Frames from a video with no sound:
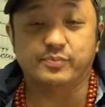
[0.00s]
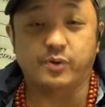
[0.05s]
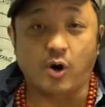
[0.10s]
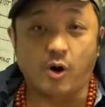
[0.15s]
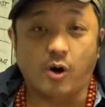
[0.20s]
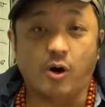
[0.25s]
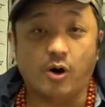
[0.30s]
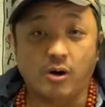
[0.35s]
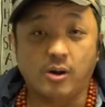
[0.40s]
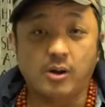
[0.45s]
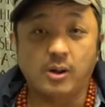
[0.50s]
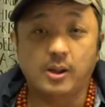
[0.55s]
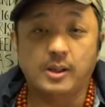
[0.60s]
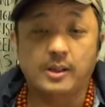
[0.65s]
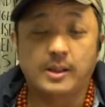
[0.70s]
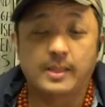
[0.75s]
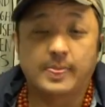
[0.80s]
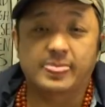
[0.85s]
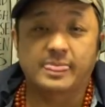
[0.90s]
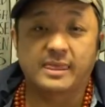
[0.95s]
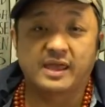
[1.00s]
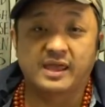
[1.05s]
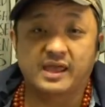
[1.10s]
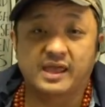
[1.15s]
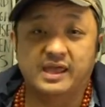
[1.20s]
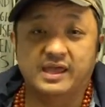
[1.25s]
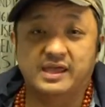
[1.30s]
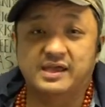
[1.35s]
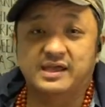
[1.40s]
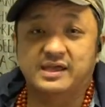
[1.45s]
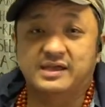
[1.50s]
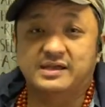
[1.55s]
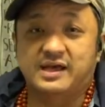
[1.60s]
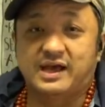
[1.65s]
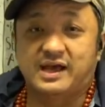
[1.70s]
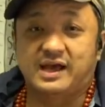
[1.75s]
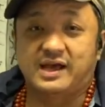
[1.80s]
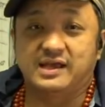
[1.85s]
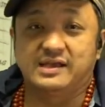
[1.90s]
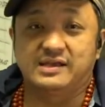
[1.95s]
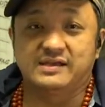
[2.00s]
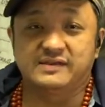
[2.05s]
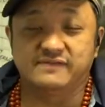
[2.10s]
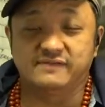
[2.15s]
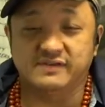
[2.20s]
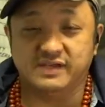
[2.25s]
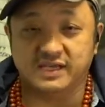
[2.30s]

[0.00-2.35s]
Paul, and I lived